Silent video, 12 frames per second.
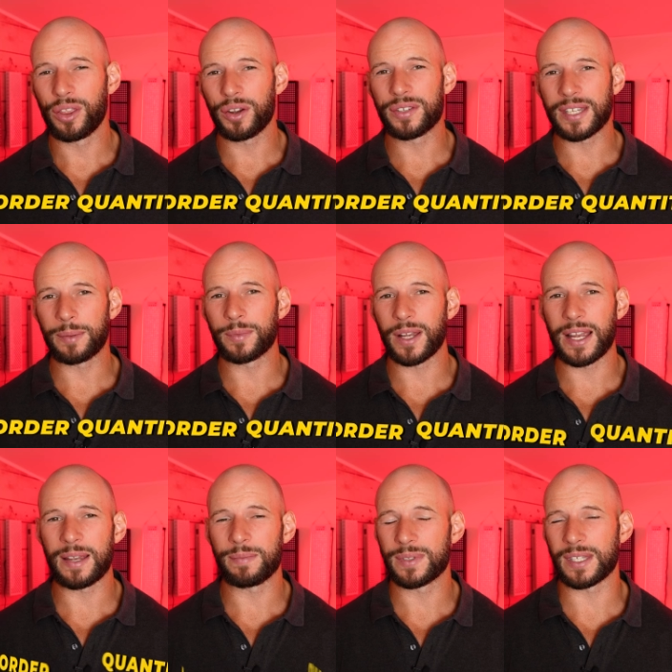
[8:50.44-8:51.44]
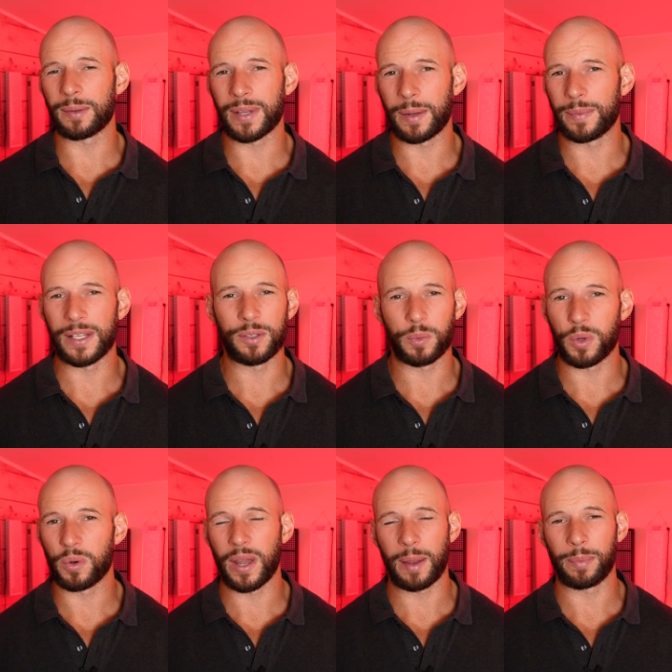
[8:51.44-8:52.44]
though sometimes some companies
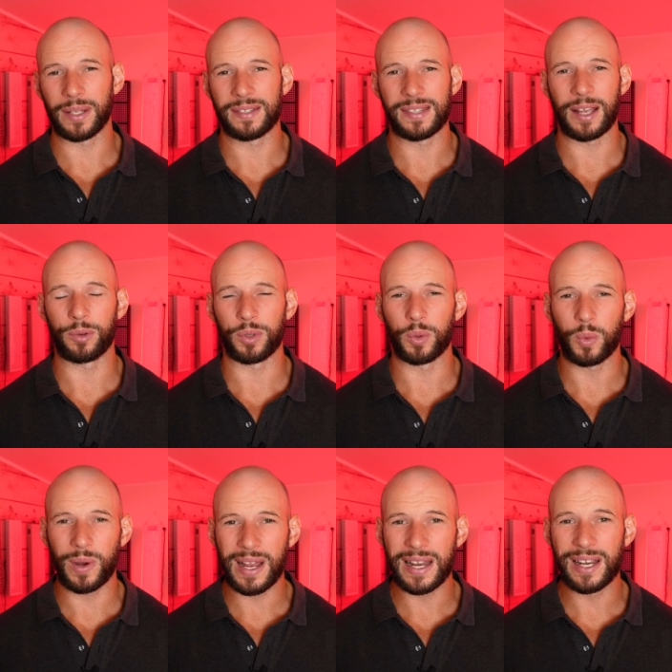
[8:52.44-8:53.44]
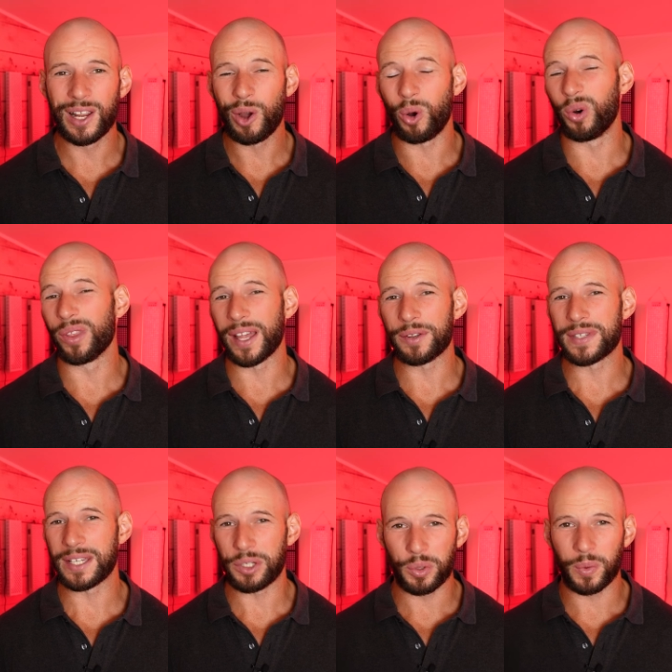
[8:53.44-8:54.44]
will happily sell you one, or they'll
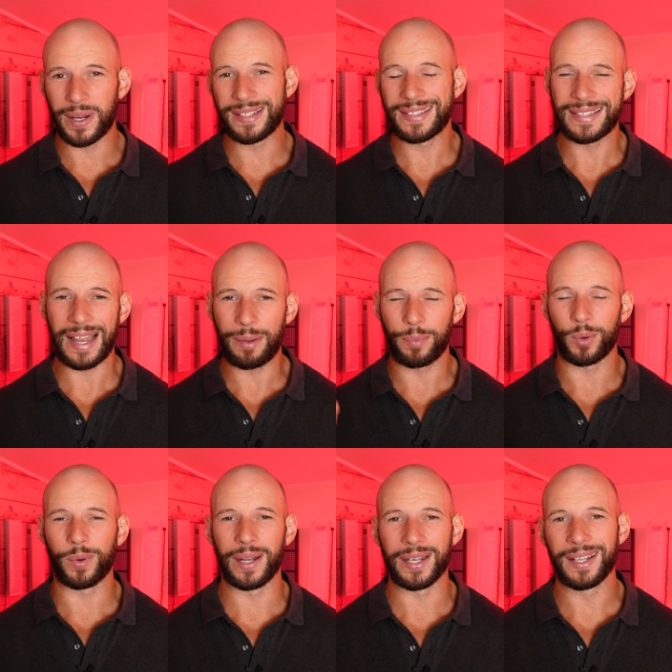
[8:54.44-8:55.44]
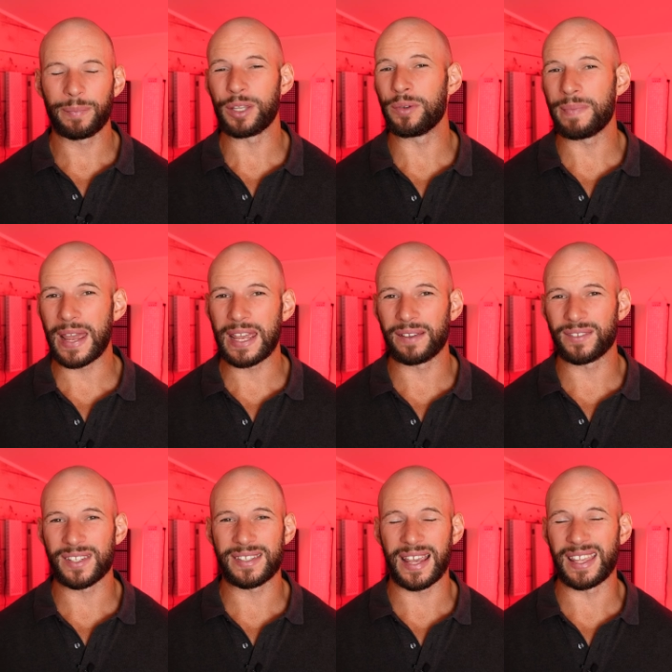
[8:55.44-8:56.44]
send you one sample one. But you may have
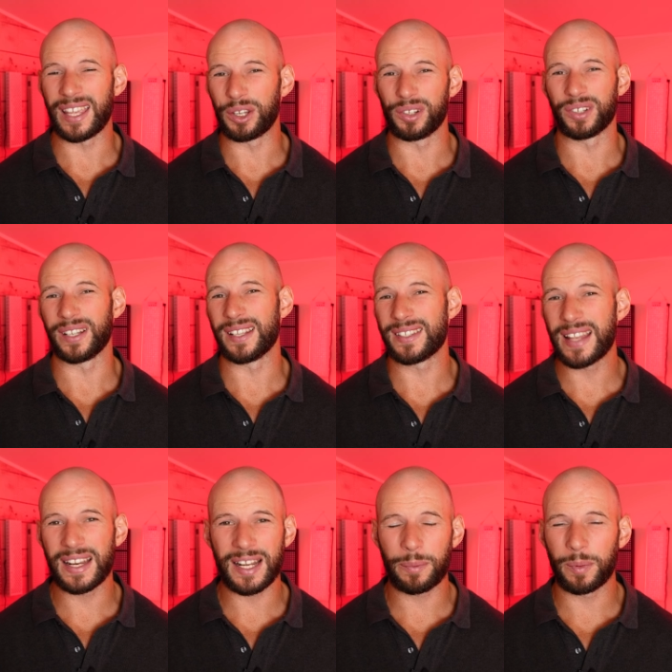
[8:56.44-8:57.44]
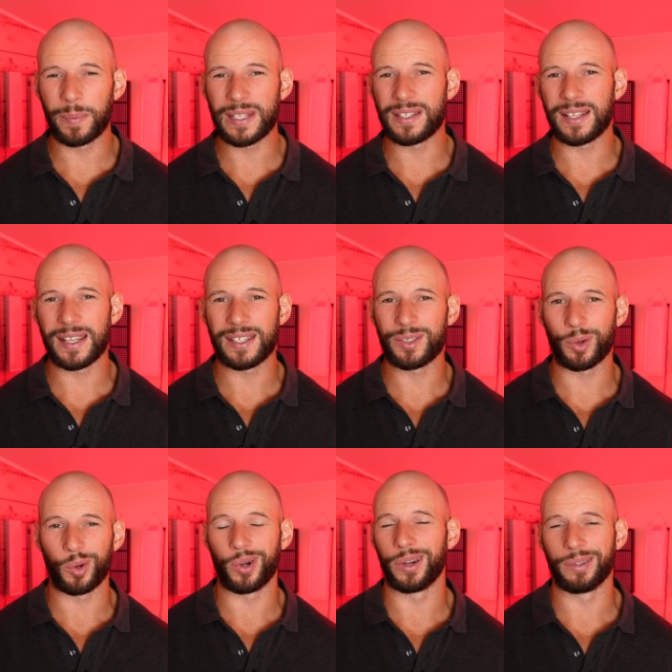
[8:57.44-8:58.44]
to say that you're looking at starting up a business,
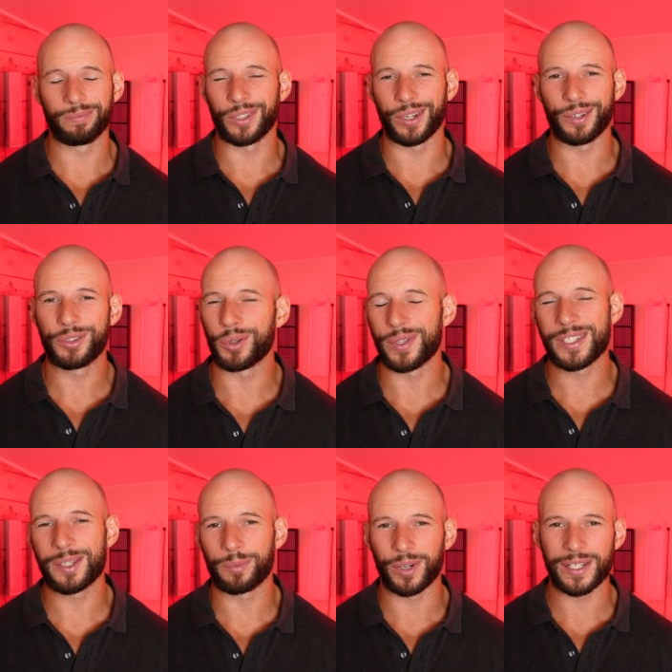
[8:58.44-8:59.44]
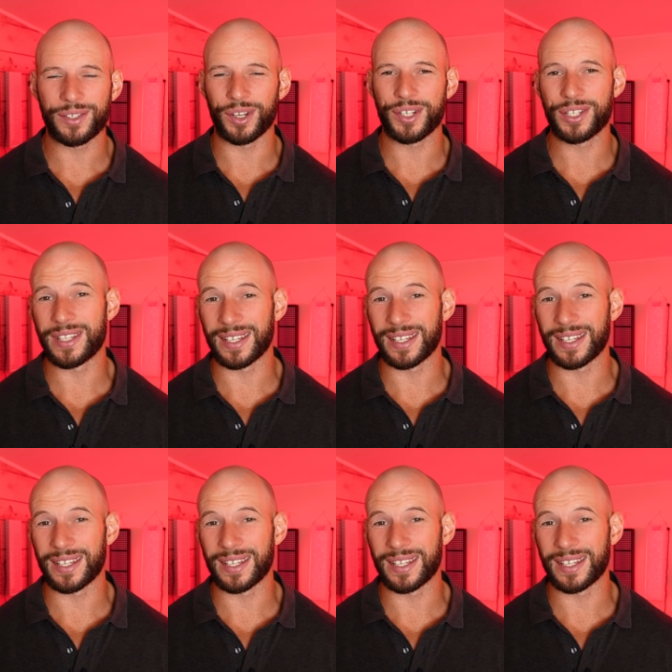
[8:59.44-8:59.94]
or you know, doing some research